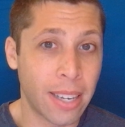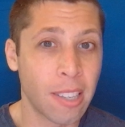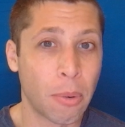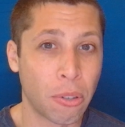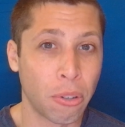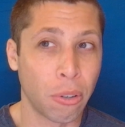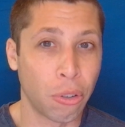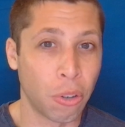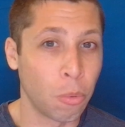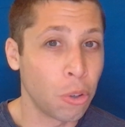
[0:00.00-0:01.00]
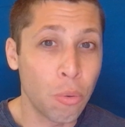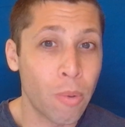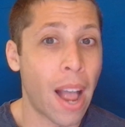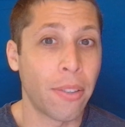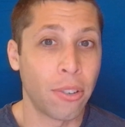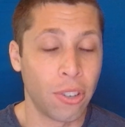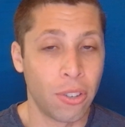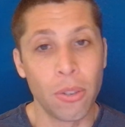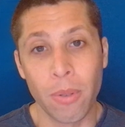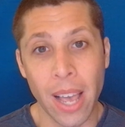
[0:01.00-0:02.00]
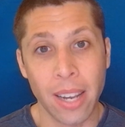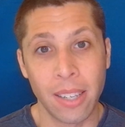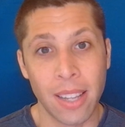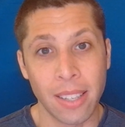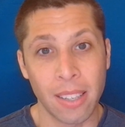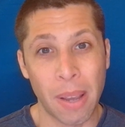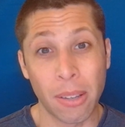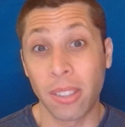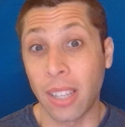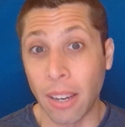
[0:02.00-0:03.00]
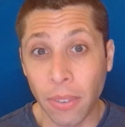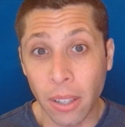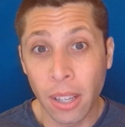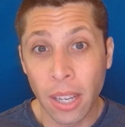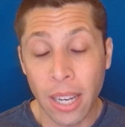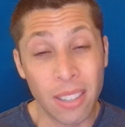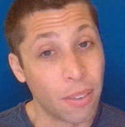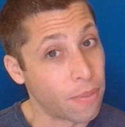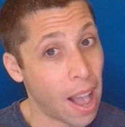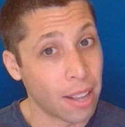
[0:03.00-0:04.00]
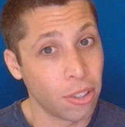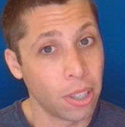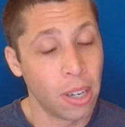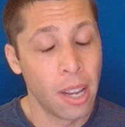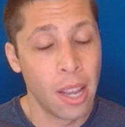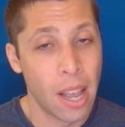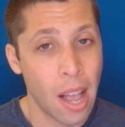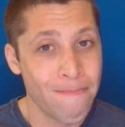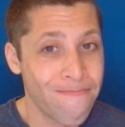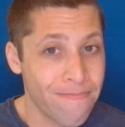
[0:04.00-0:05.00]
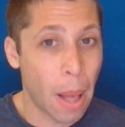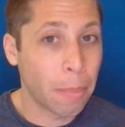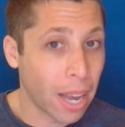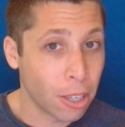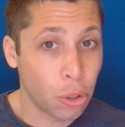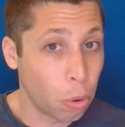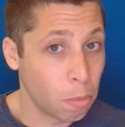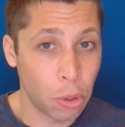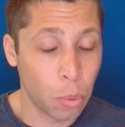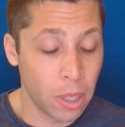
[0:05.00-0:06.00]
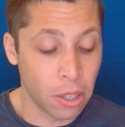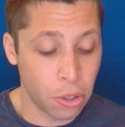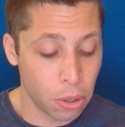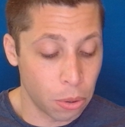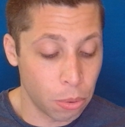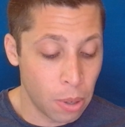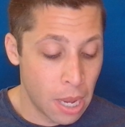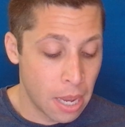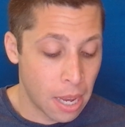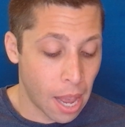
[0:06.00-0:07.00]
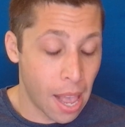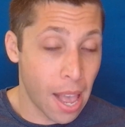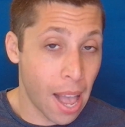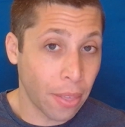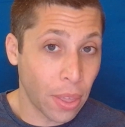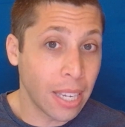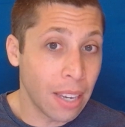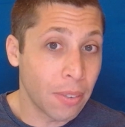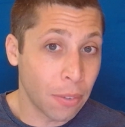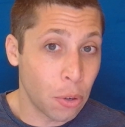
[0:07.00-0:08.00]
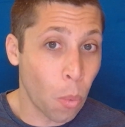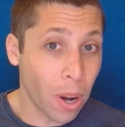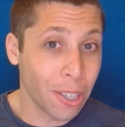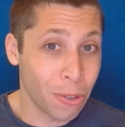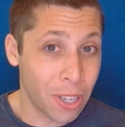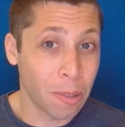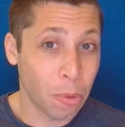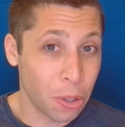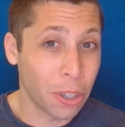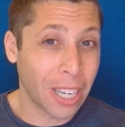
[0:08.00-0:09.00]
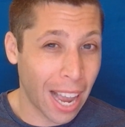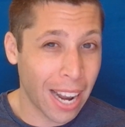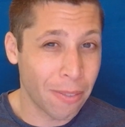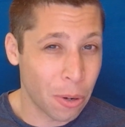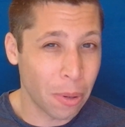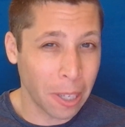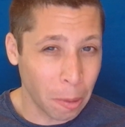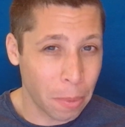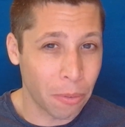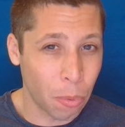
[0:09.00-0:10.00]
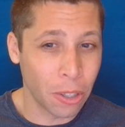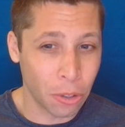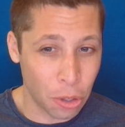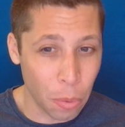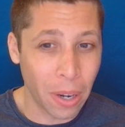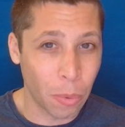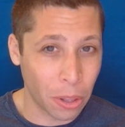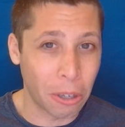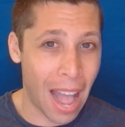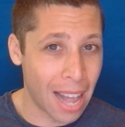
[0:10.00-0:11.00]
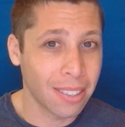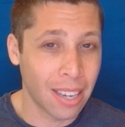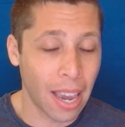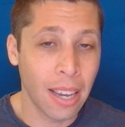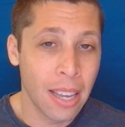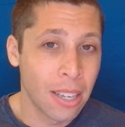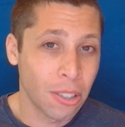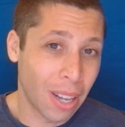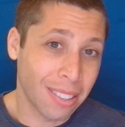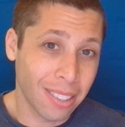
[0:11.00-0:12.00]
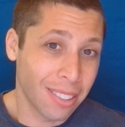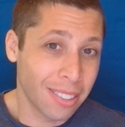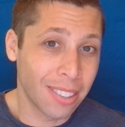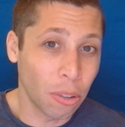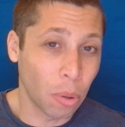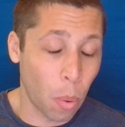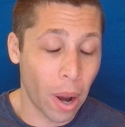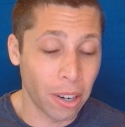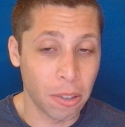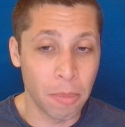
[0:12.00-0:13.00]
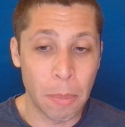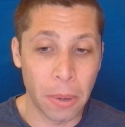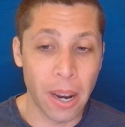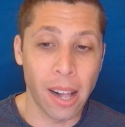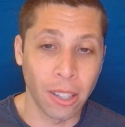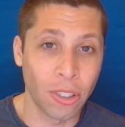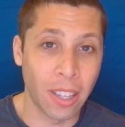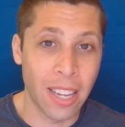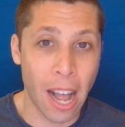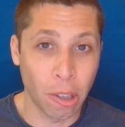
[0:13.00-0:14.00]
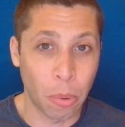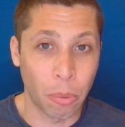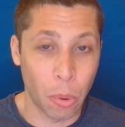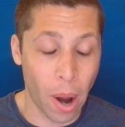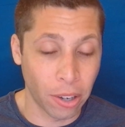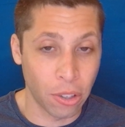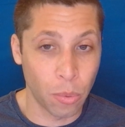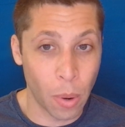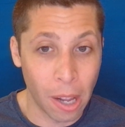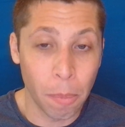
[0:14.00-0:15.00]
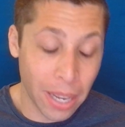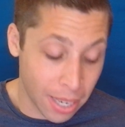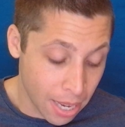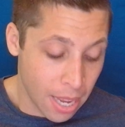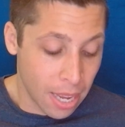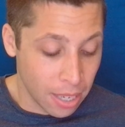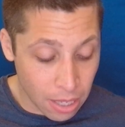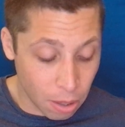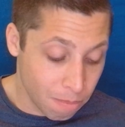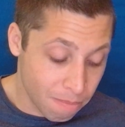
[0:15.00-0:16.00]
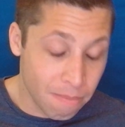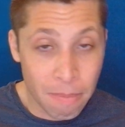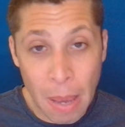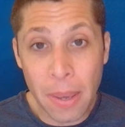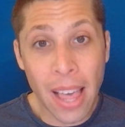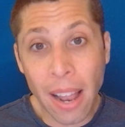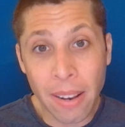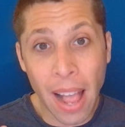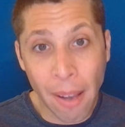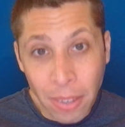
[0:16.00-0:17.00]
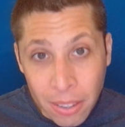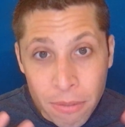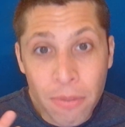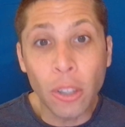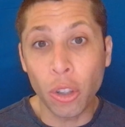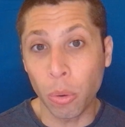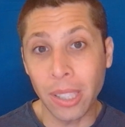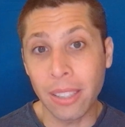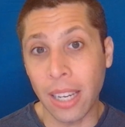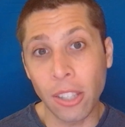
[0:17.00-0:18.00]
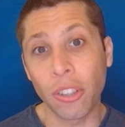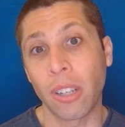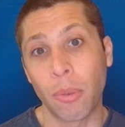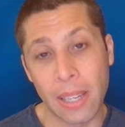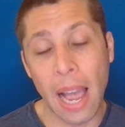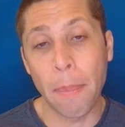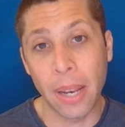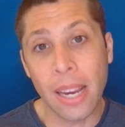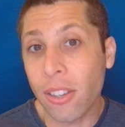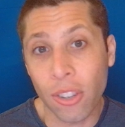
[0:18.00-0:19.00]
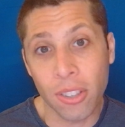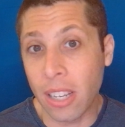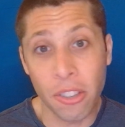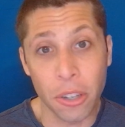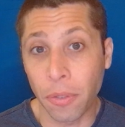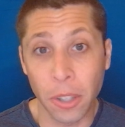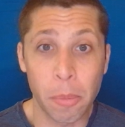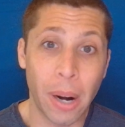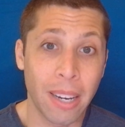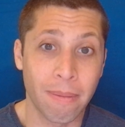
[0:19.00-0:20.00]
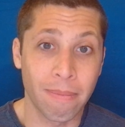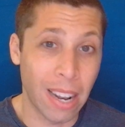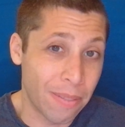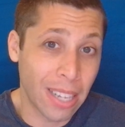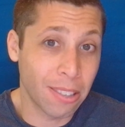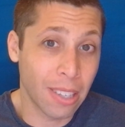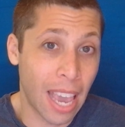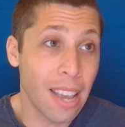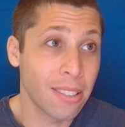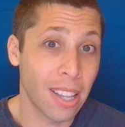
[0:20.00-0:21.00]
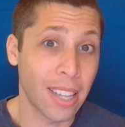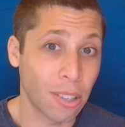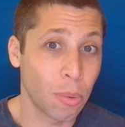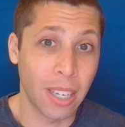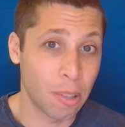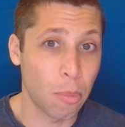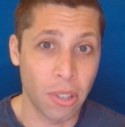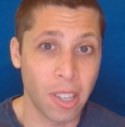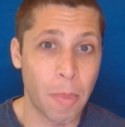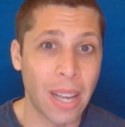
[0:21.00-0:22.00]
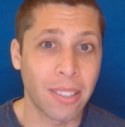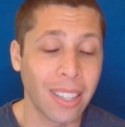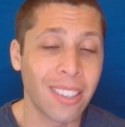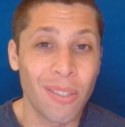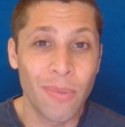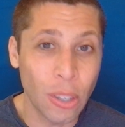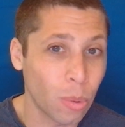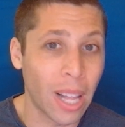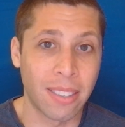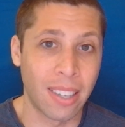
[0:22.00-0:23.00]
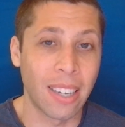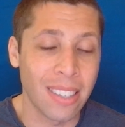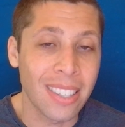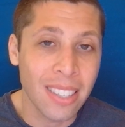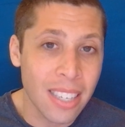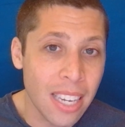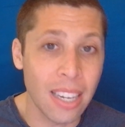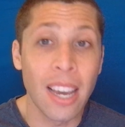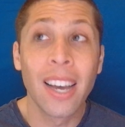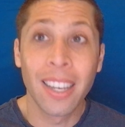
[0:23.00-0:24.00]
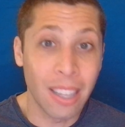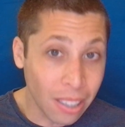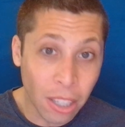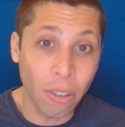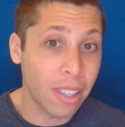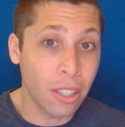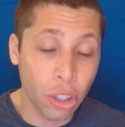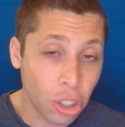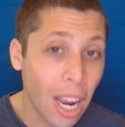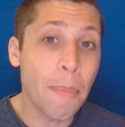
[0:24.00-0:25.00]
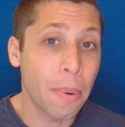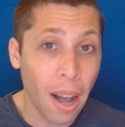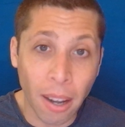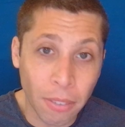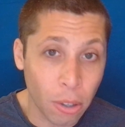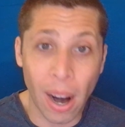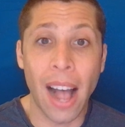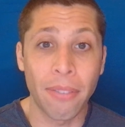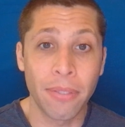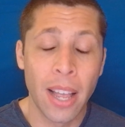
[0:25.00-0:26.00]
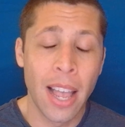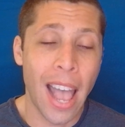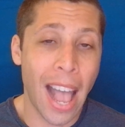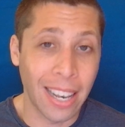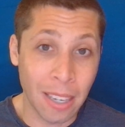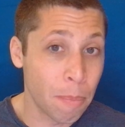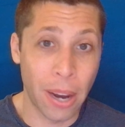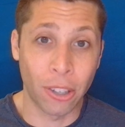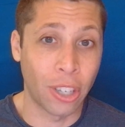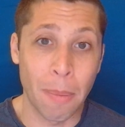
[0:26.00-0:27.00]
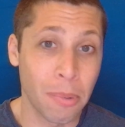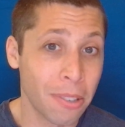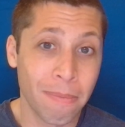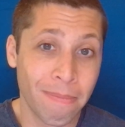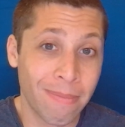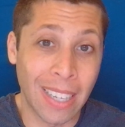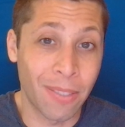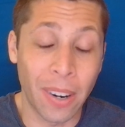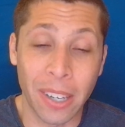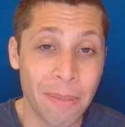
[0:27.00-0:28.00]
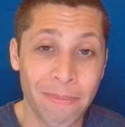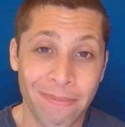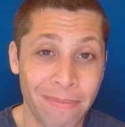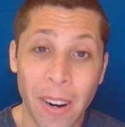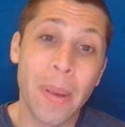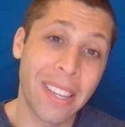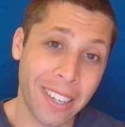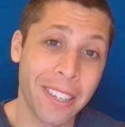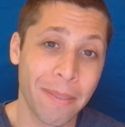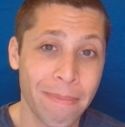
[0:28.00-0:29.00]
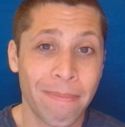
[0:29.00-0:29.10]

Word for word: Desmos solution? Would you rather just do that? Is that somehow safer? Is it faster? I'm kind of torn between the two. I think even if you want to use Desmos here, you kind of have to know a little bit of what you're doing and what they're asking. So that still requires some deeper knowledge that the algebra requires as well. But, you know, maybe that having a visualization of what's happening is just easier for your brain. And if that's the case, then that's what Desmos does best. It lets us visualize things and see literally the shape of a graph and compare shapes. That's very, very basic.